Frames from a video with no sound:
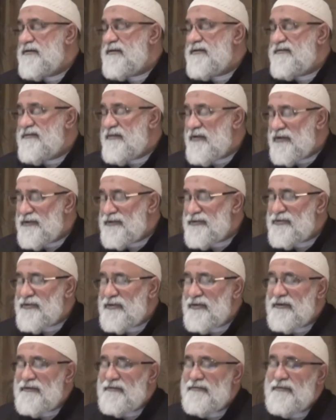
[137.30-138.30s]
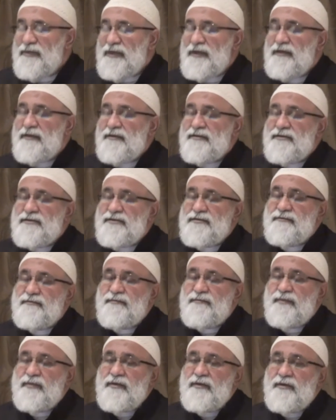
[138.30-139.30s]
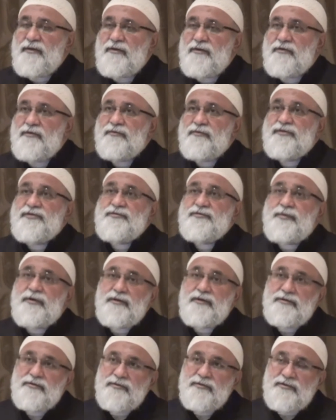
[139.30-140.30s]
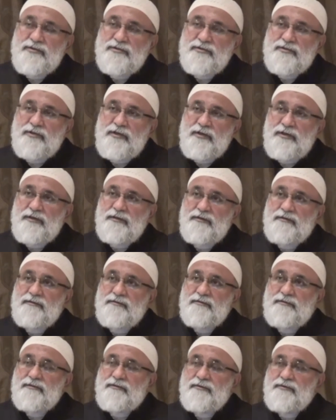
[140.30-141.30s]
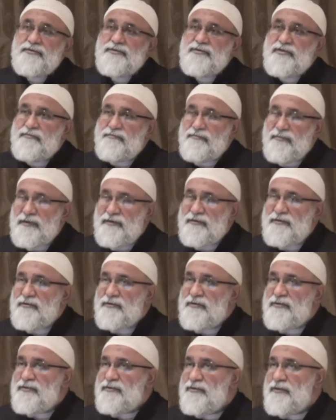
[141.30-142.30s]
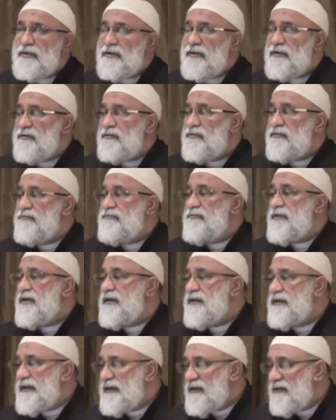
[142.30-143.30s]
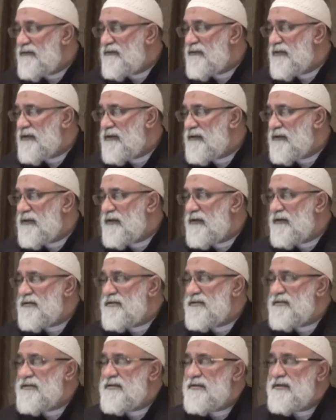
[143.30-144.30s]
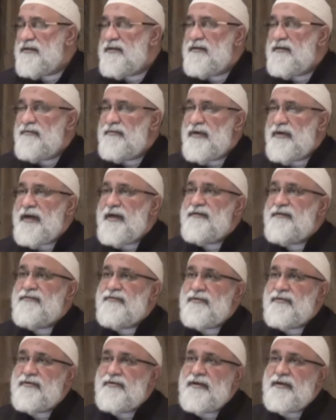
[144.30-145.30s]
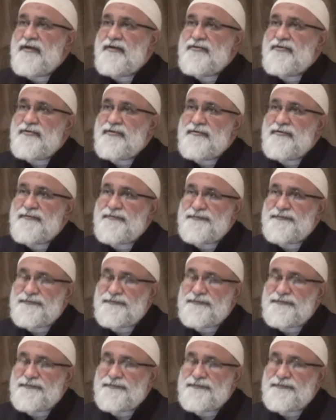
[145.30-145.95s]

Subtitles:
the voluntary beings, who respond to His call, who submit to His call, who believe in His plan for creation.